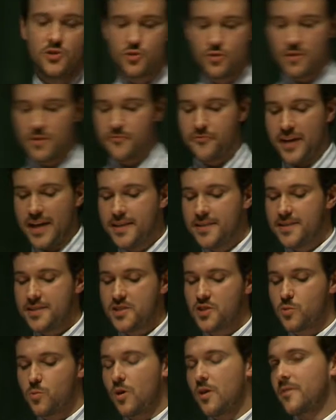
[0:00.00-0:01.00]
So the
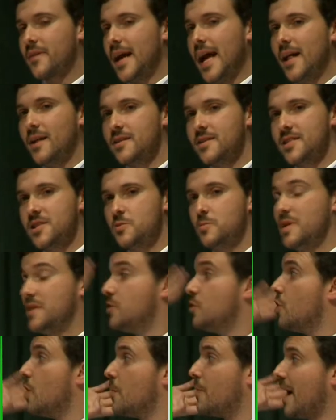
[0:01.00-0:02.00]
faintest dwarf galaxies we
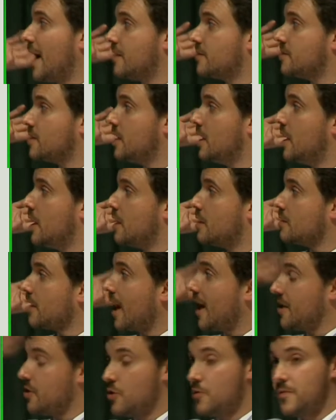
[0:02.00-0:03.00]
know about
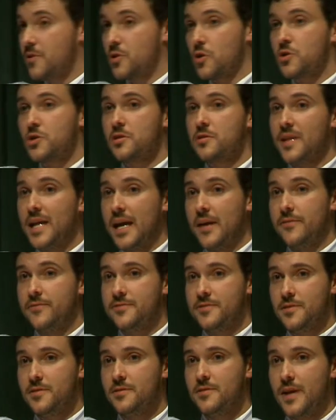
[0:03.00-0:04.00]
lie over on the
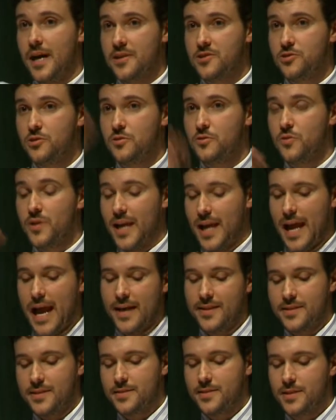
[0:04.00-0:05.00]
left as you're looking
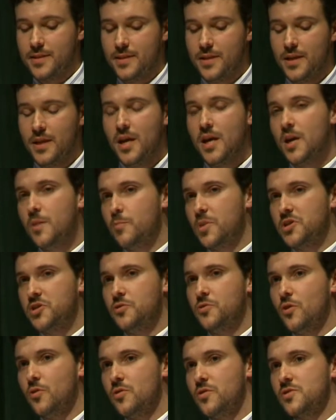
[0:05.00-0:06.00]
at it. But
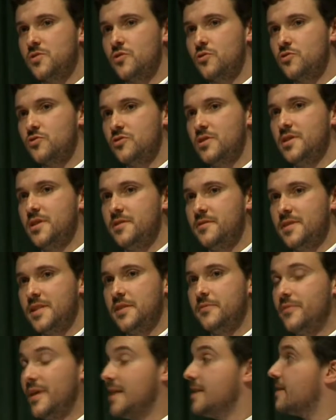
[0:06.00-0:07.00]
you notice those really,
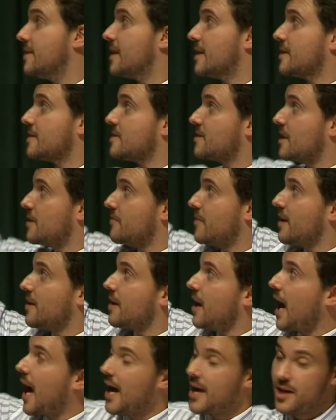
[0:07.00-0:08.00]
really faint things are
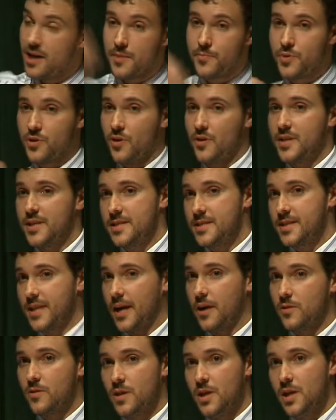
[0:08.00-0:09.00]
very high up on this
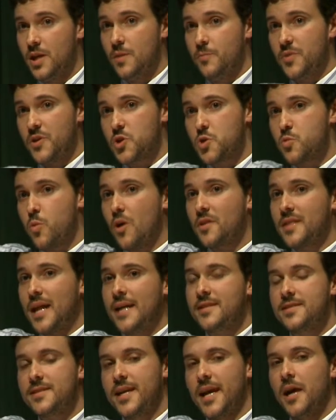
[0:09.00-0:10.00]
scale. Because what
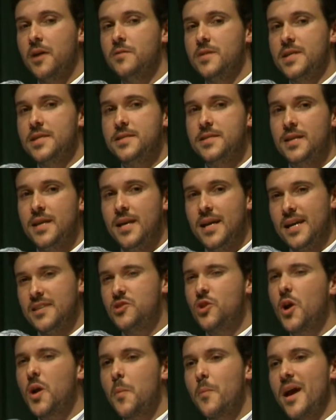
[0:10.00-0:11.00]
that scale is,
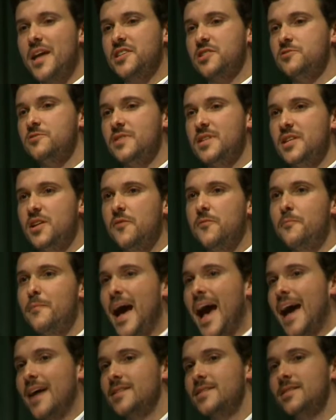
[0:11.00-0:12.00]
it's not a measure really of
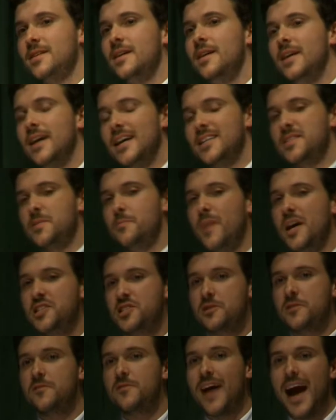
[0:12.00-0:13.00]
mass. It's a
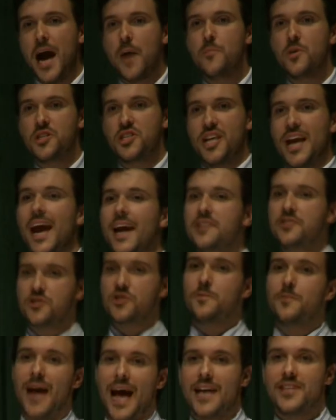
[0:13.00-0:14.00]
measure of how much
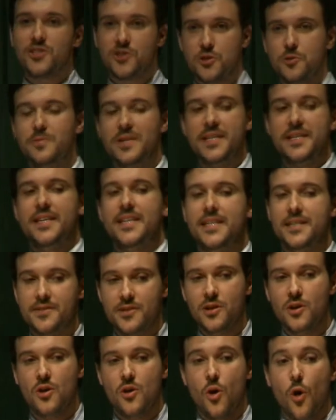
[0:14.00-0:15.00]
extra mass do we
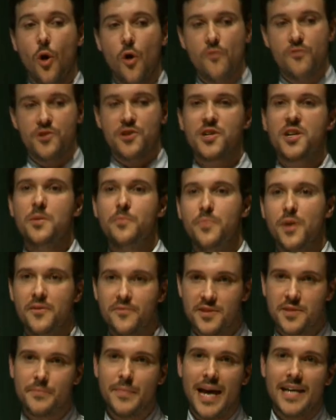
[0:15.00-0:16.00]
need over and
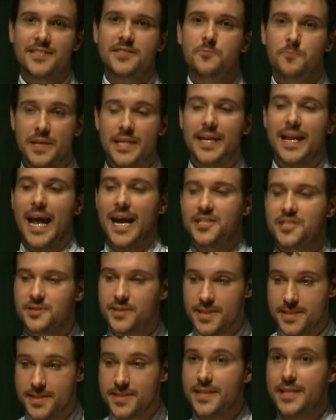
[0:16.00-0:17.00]
above the mass that we can
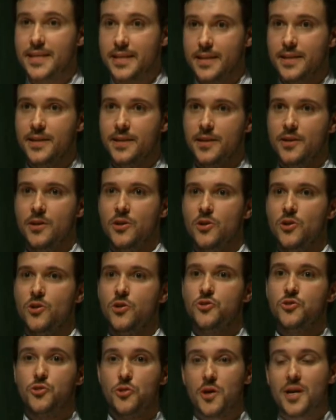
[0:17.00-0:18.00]
actually see
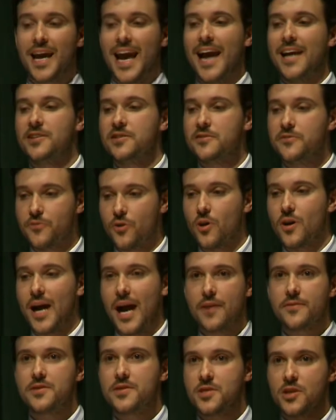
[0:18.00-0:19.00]
to account for
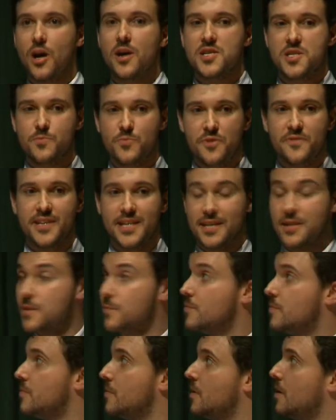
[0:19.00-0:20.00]
how the stars are moving in
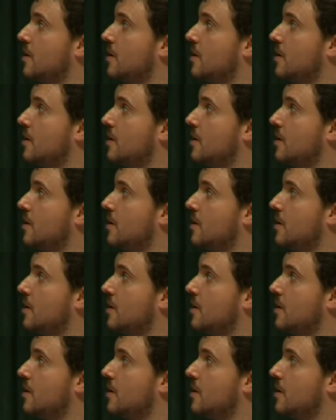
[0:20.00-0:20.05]
them.